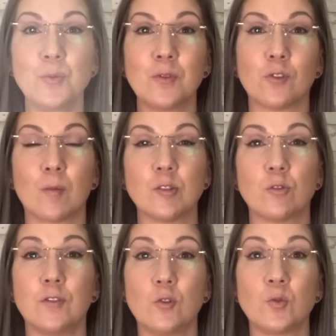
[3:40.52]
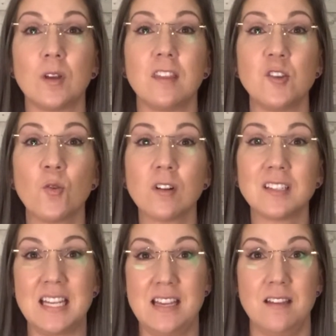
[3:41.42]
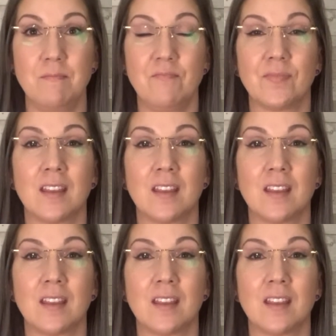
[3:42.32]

performance reviews with your team,